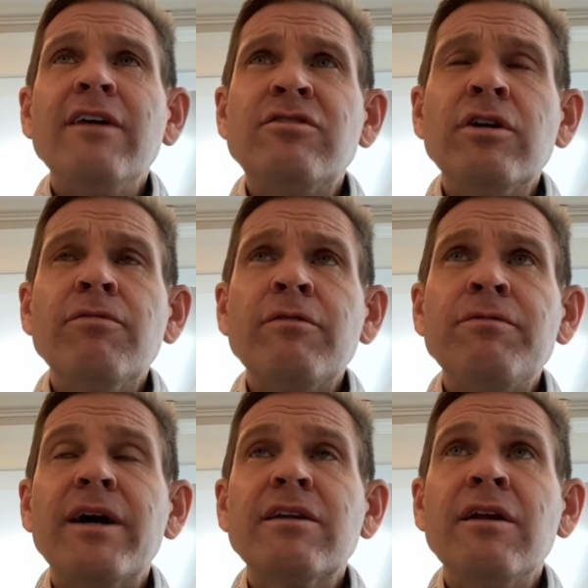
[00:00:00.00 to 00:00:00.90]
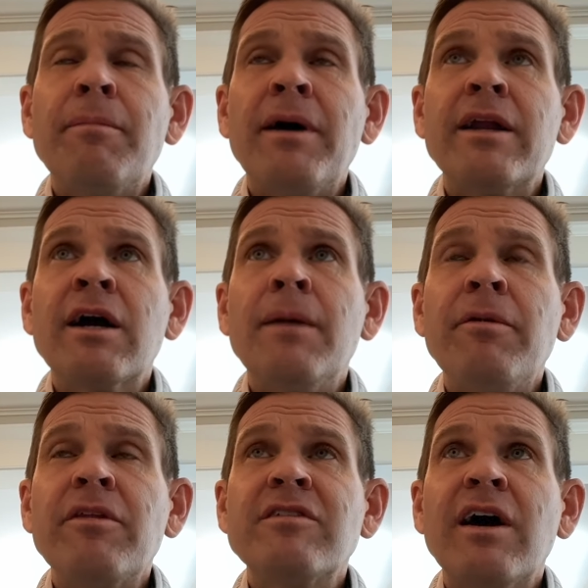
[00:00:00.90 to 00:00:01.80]
I sort of reflected upon a
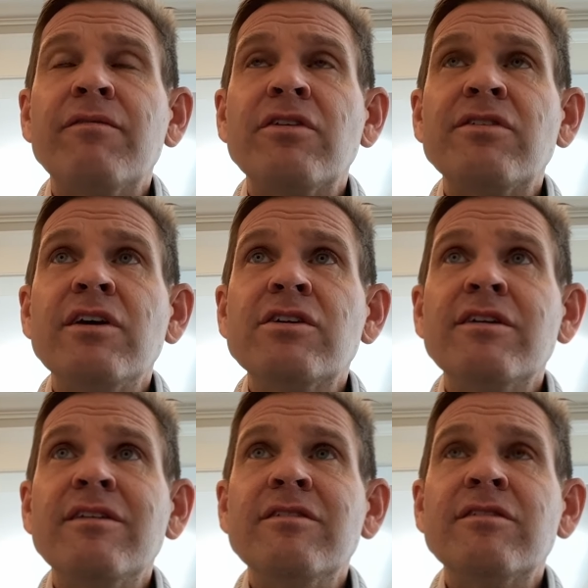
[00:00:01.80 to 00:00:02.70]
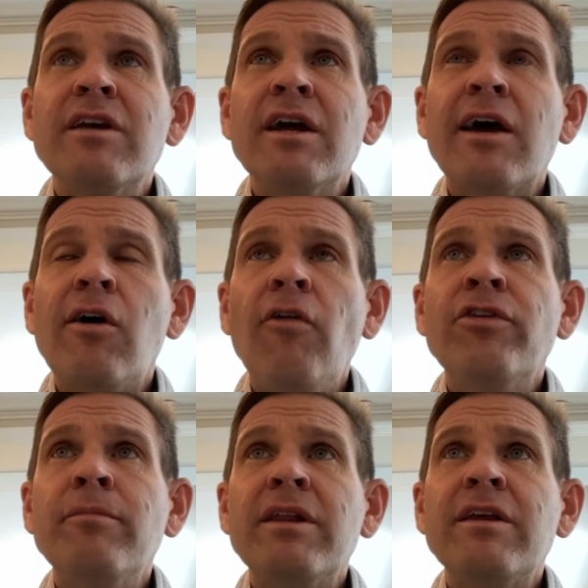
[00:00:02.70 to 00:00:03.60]
couple of these conversations and I
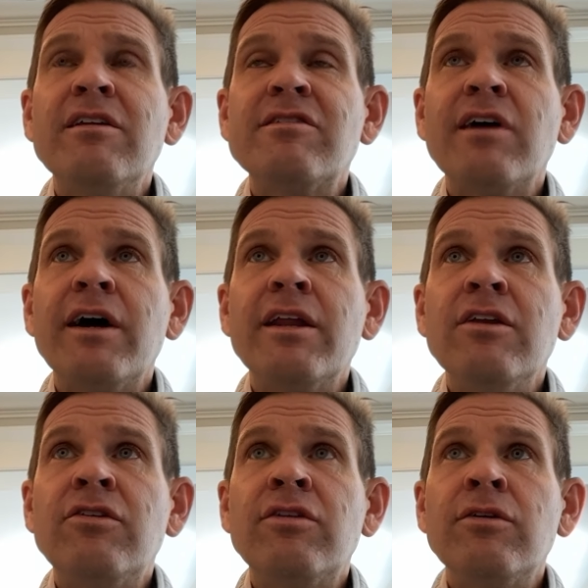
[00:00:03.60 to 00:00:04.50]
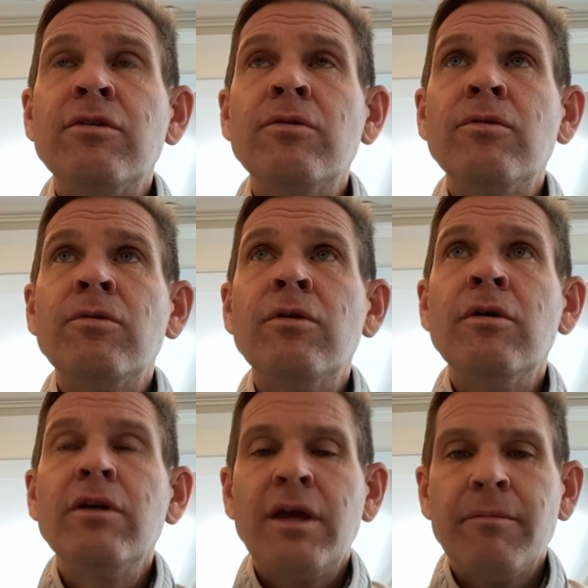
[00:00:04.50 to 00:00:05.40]
ultimately decided to
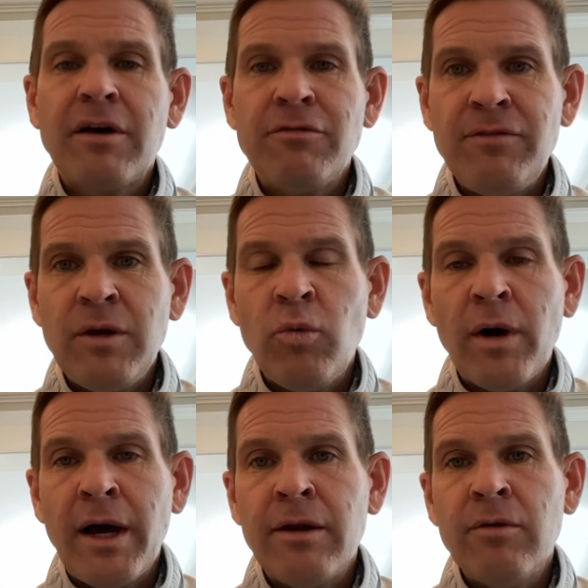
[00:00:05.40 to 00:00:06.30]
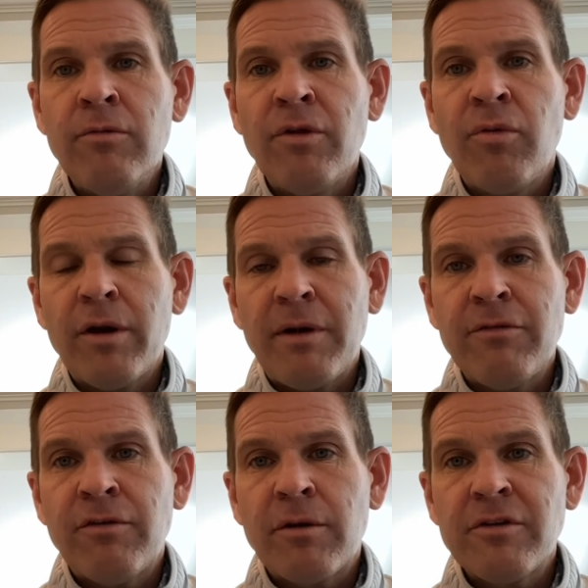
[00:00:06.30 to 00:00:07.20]
get my feet wet with one of
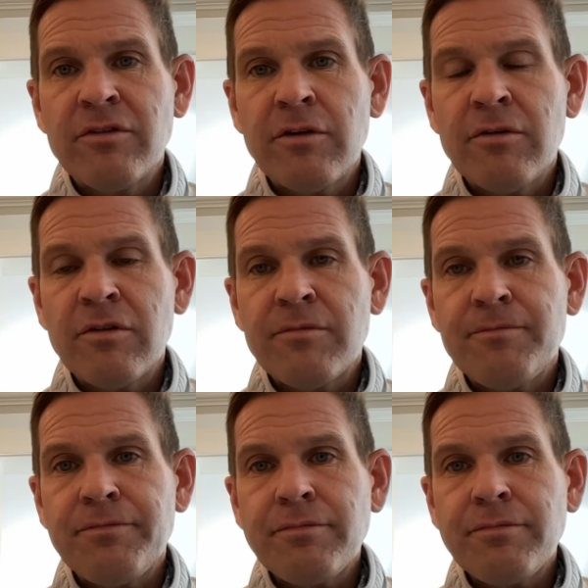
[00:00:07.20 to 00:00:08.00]
my former students.